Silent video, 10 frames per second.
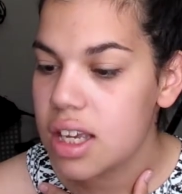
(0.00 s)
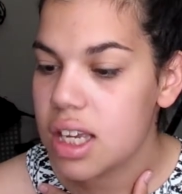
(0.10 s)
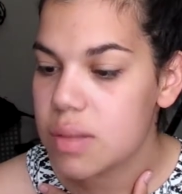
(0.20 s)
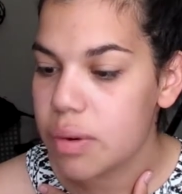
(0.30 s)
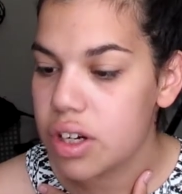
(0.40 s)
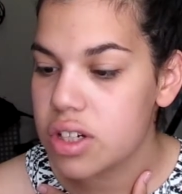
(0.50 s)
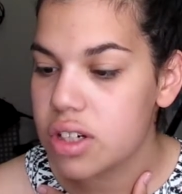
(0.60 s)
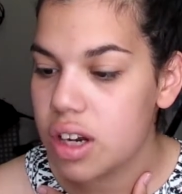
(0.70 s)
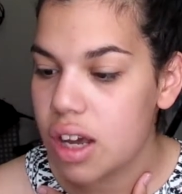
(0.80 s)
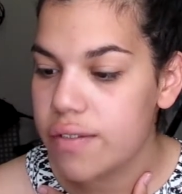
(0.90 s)

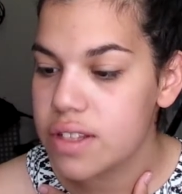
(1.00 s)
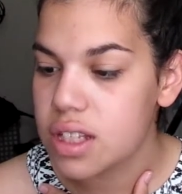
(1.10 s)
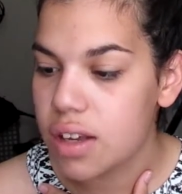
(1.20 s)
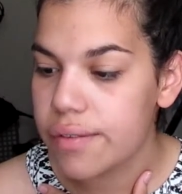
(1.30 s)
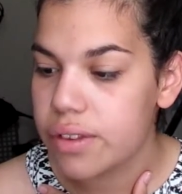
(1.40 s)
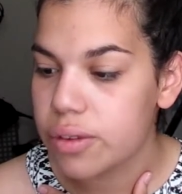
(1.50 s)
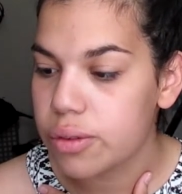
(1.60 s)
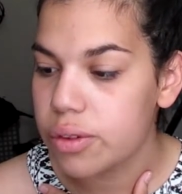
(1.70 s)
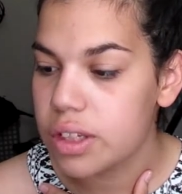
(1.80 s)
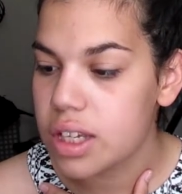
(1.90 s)
expression of self
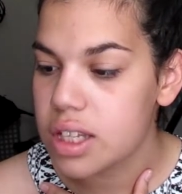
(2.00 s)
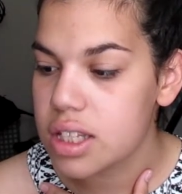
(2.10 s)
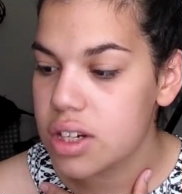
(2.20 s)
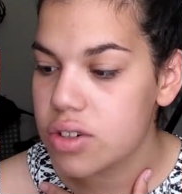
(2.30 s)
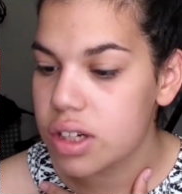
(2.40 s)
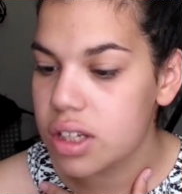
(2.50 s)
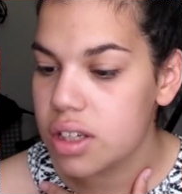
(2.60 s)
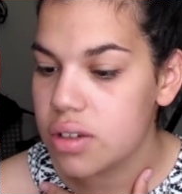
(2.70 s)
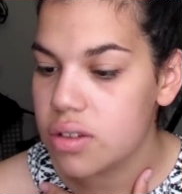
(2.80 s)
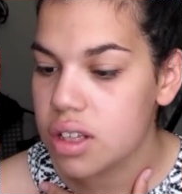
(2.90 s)
through eccentric
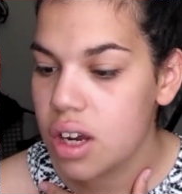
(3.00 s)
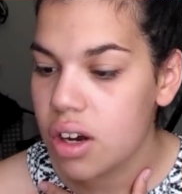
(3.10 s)
hues,